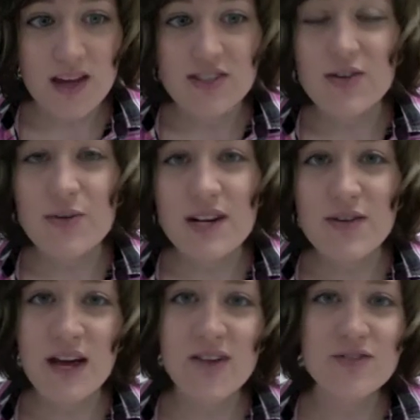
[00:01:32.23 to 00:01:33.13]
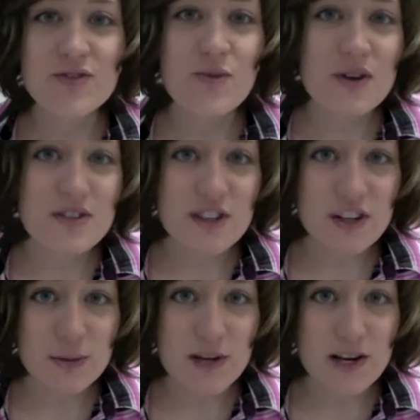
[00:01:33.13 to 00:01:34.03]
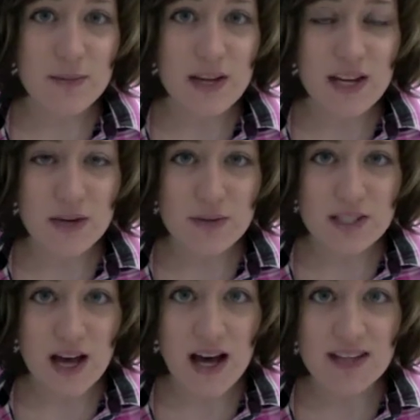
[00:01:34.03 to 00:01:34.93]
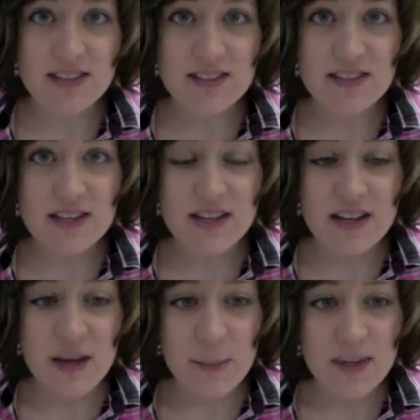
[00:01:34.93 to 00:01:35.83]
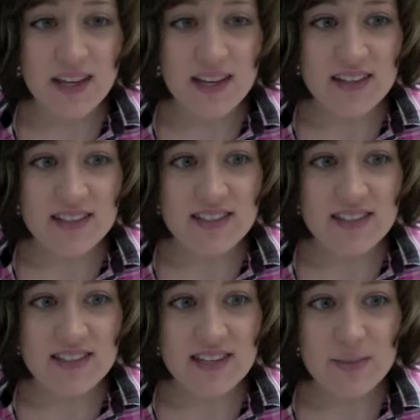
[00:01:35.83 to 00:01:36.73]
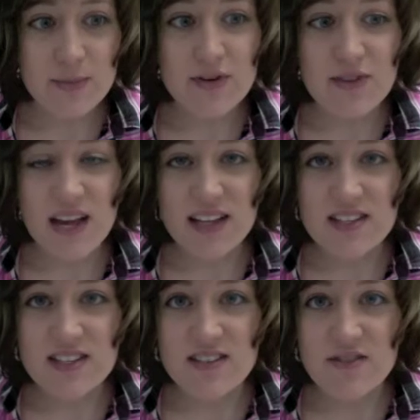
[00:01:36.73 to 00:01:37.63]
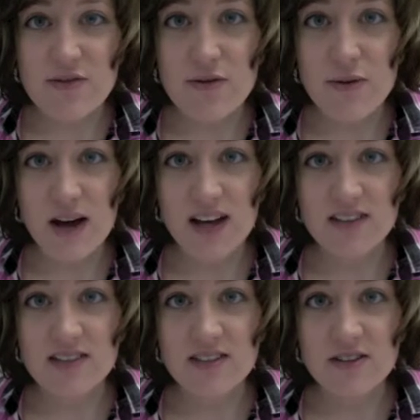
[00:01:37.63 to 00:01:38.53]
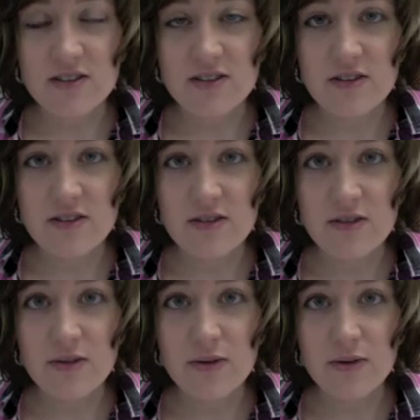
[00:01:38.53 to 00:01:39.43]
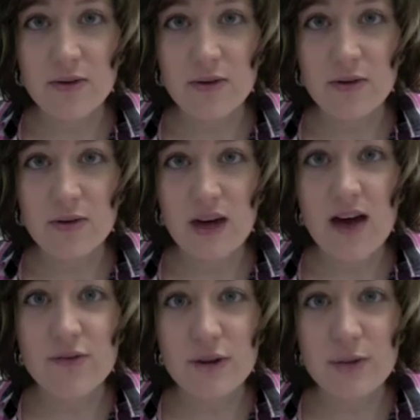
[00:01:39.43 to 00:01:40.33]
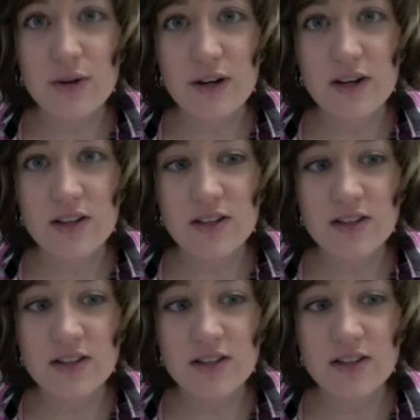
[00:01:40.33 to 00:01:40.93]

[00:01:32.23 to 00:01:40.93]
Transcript: So we don't have to wonder where meaning resides, because it pervades through us, through every word.